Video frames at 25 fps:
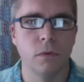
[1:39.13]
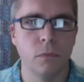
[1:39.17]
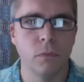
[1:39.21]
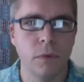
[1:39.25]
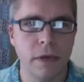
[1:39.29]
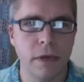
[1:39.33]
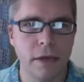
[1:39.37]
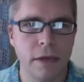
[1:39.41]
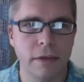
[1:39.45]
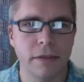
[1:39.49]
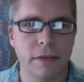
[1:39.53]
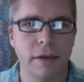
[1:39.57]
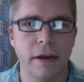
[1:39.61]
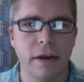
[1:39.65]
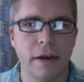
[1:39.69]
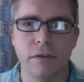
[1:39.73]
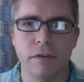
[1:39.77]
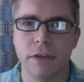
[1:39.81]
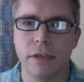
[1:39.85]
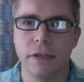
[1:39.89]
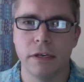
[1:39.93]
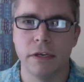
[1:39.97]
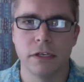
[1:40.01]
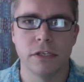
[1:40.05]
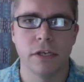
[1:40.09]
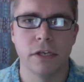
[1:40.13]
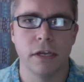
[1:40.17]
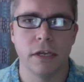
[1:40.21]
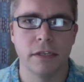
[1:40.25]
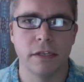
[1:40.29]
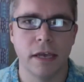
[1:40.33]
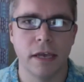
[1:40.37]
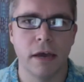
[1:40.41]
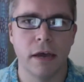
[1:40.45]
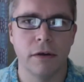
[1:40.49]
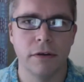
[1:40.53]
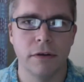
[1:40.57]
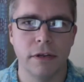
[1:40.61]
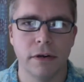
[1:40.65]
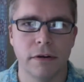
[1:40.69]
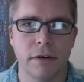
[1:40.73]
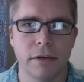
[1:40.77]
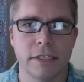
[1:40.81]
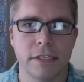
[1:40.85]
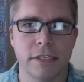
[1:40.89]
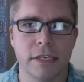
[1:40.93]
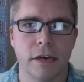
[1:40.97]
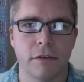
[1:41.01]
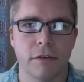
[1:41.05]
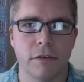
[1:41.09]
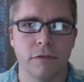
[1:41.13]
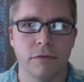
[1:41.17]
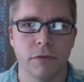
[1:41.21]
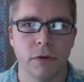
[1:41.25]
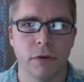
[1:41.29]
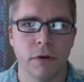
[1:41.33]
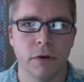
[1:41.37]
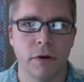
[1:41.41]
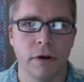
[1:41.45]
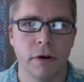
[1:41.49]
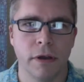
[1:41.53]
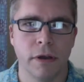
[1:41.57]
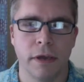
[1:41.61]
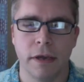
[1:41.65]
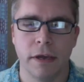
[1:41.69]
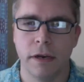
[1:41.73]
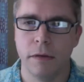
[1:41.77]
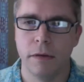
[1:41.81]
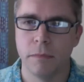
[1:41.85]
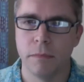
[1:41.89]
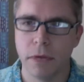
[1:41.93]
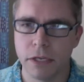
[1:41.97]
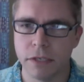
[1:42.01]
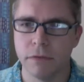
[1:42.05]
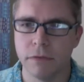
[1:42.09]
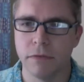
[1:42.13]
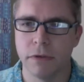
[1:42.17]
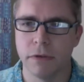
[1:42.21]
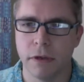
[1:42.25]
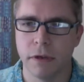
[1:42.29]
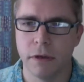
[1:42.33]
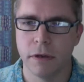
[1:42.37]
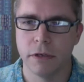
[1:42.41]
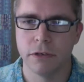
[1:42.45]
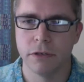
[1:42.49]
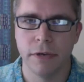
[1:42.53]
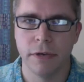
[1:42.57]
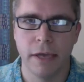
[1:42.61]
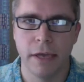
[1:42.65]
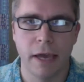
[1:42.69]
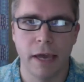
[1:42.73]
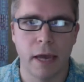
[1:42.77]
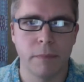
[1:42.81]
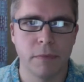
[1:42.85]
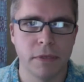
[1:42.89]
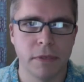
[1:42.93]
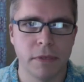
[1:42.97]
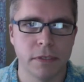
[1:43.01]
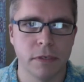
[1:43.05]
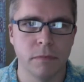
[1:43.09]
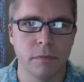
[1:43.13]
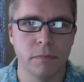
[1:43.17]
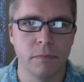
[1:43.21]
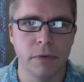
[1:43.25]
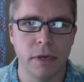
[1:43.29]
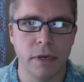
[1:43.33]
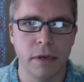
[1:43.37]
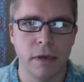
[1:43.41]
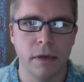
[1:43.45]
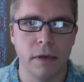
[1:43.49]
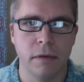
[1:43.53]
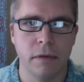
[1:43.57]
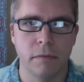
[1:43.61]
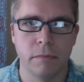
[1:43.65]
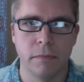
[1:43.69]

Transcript: week that everything shut down here in South Florida and in much of the country happened to be